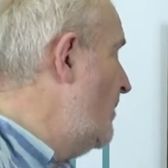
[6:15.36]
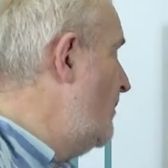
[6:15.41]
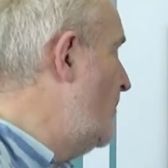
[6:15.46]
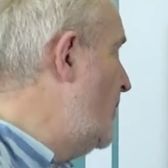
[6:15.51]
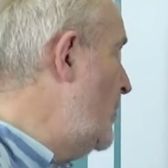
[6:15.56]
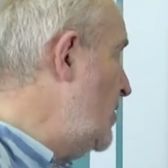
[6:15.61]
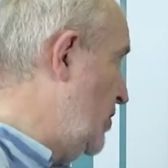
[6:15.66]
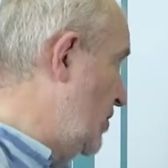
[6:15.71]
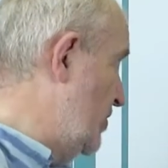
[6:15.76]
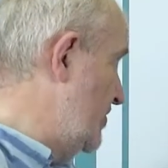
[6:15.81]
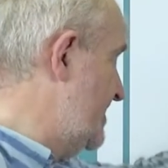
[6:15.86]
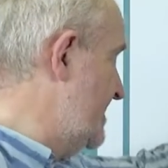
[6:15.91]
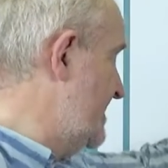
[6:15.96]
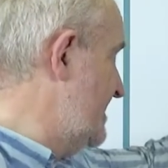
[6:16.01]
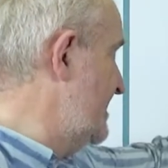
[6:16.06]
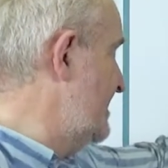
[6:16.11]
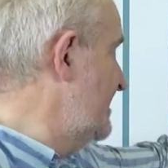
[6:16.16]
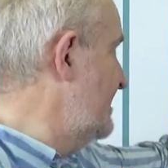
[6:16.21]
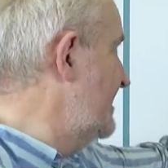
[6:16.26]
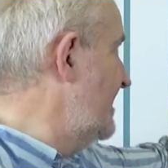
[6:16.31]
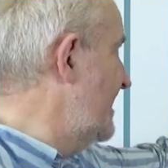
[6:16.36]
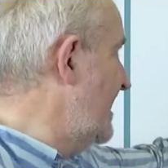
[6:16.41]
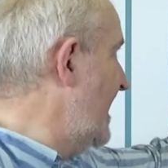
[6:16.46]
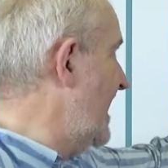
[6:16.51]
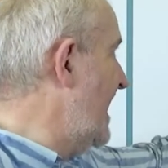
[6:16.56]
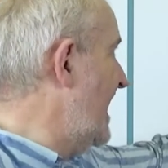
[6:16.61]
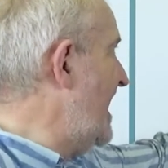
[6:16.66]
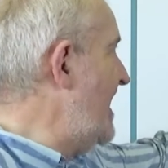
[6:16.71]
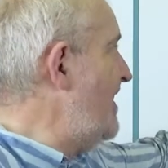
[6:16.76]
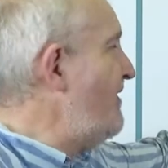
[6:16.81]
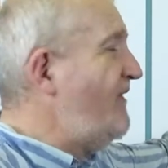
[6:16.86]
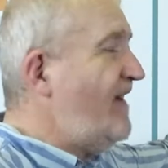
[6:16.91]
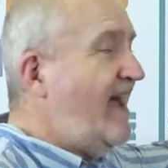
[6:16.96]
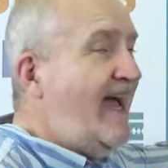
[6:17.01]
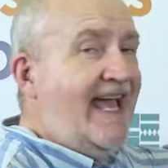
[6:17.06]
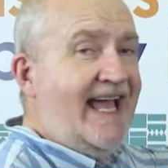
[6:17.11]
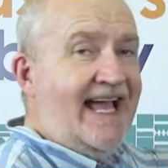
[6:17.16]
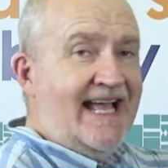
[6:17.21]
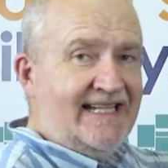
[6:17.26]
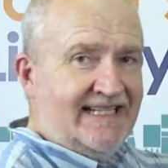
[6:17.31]
But if
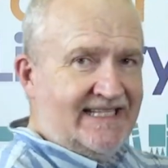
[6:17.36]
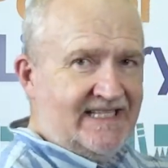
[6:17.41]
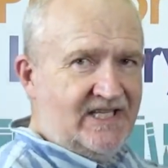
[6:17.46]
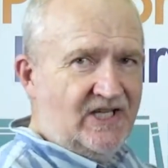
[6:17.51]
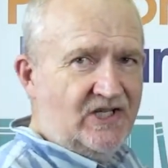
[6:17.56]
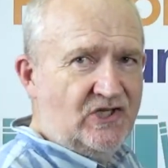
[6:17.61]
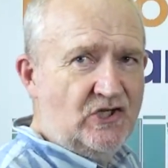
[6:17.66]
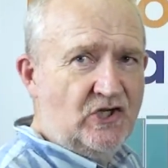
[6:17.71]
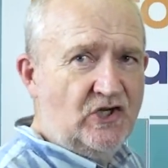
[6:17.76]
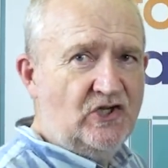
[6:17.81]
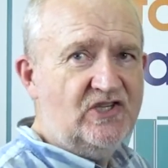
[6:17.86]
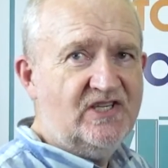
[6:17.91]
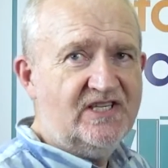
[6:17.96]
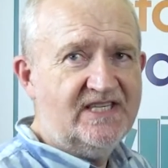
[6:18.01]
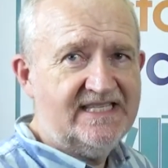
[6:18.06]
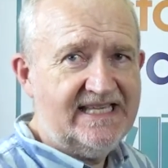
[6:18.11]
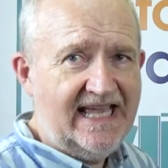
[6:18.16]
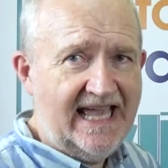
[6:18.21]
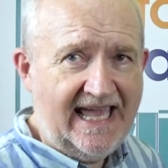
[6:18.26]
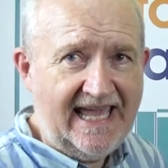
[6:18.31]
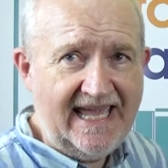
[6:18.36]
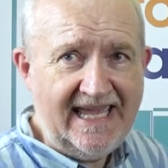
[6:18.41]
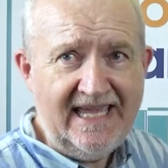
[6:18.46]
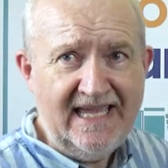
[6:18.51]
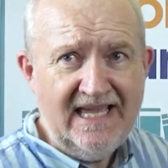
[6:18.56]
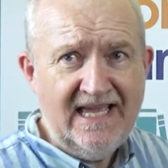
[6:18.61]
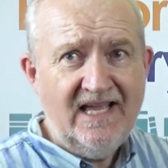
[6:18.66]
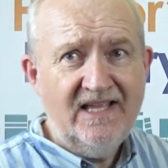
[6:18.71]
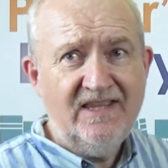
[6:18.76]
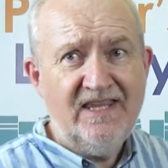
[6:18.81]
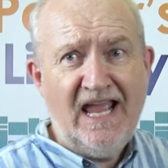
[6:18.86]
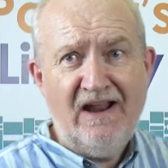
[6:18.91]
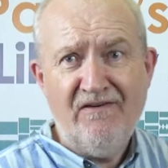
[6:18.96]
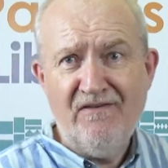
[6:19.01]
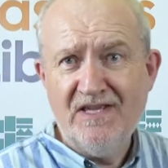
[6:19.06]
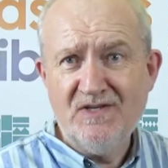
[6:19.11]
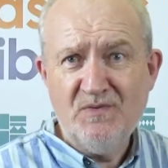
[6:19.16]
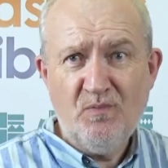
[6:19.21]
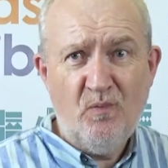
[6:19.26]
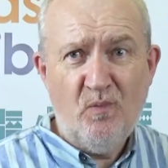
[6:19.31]
I had to just say there
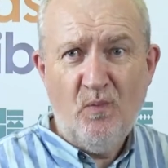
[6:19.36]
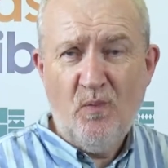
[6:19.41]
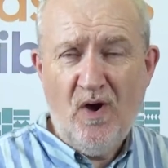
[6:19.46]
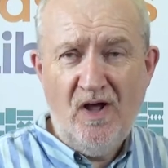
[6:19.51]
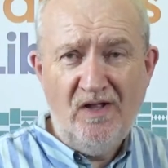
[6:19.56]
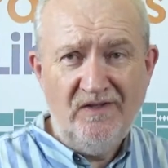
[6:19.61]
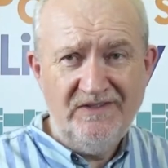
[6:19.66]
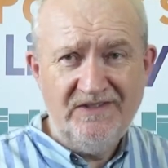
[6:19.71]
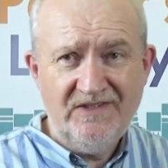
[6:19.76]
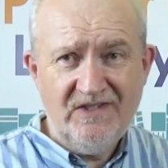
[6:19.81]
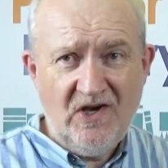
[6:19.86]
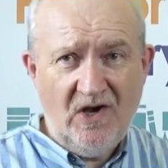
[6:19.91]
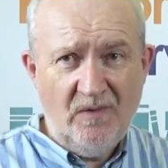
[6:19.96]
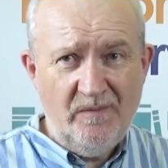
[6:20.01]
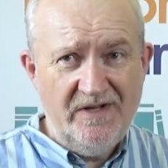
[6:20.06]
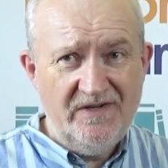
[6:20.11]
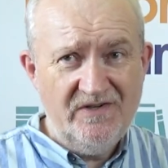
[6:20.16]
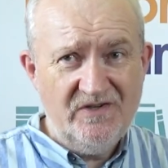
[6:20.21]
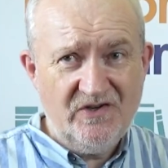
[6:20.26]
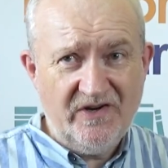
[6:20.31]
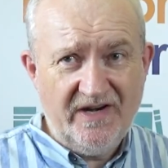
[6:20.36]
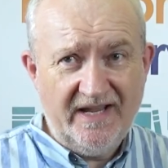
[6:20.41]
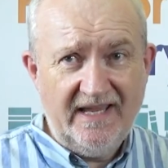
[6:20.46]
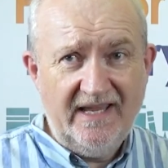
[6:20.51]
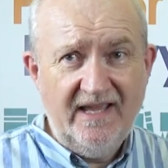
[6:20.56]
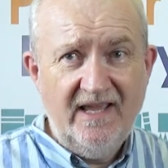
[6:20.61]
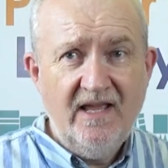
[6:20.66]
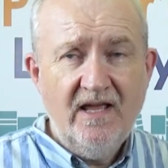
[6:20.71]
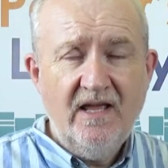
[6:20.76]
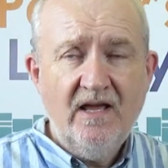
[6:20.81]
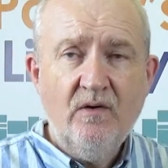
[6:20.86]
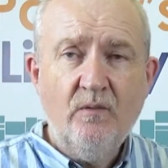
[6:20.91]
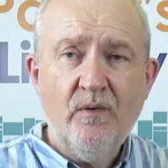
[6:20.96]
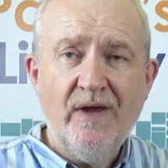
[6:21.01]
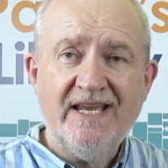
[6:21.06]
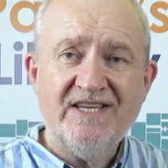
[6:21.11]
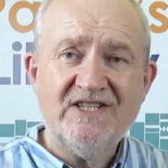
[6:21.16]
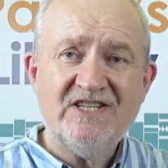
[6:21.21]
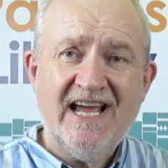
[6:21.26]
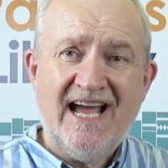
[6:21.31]
is one commentary
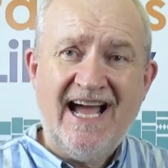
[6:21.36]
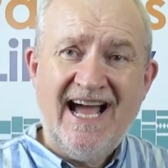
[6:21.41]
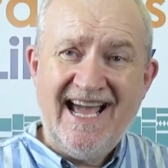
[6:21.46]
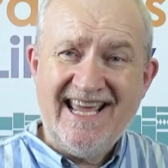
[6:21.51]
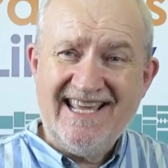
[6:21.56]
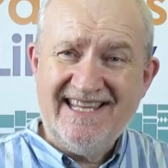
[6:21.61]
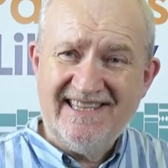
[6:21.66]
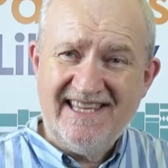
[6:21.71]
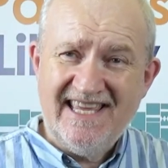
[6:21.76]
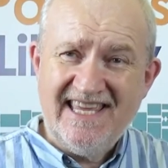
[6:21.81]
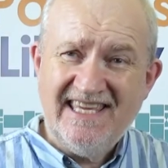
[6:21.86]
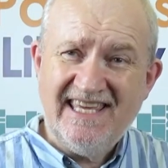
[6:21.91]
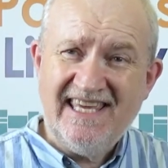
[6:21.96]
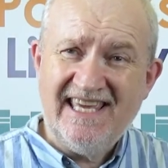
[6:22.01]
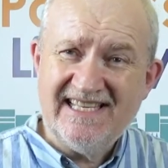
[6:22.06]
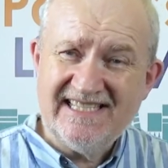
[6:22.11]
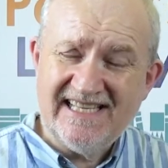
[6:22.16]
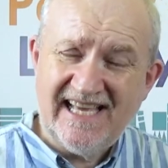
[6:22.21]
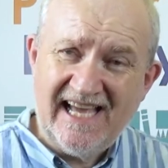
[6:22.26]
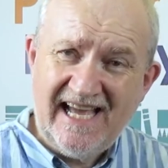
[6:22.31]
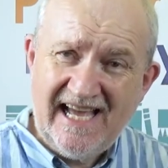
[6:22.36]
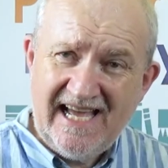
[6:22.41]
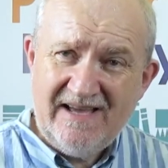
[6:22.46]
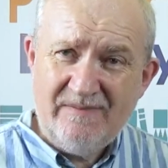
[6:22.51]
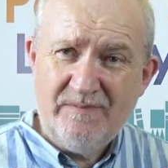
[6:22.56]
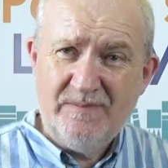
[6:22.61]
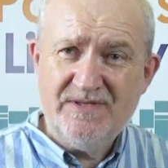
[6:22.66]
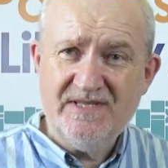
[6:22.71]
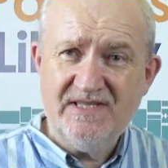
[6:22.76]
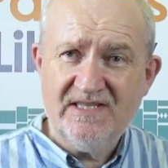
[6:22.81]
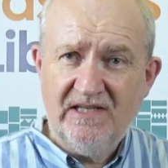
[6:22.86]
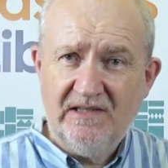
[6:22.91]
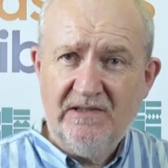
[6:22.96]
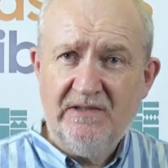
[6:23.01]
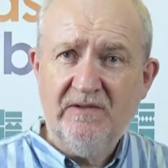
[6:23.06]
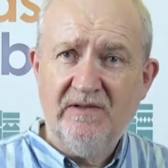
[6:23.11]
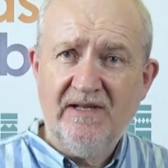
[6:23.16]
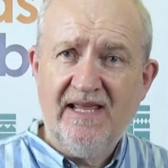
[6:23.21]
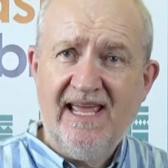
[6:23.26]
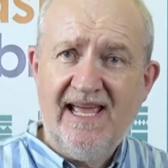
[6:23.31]
which I think is
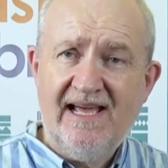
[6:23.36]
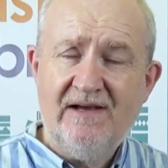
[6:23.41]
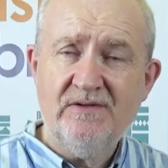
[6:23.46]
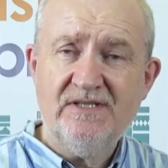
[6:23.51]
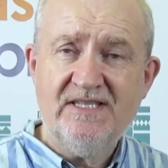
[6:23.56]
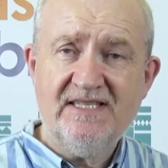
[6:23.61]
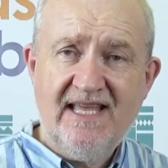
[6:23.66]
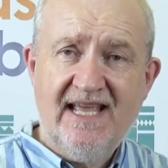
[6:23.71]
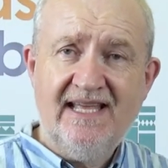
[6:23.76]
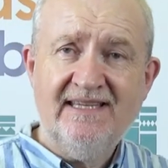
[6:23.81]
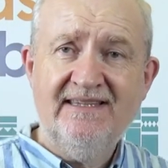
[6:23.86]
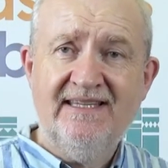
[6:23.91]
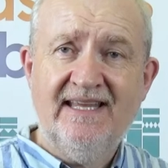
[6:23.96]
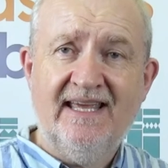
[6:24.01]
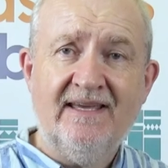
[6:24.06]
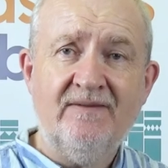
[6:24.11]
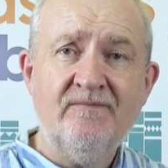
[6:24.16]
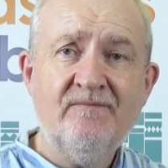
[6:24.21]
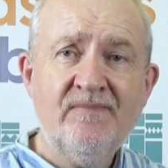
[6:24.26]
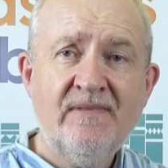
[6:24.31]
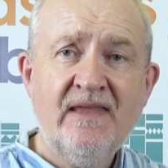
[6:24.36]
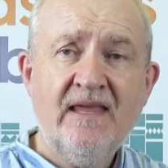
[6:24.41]
absolutely outstanding,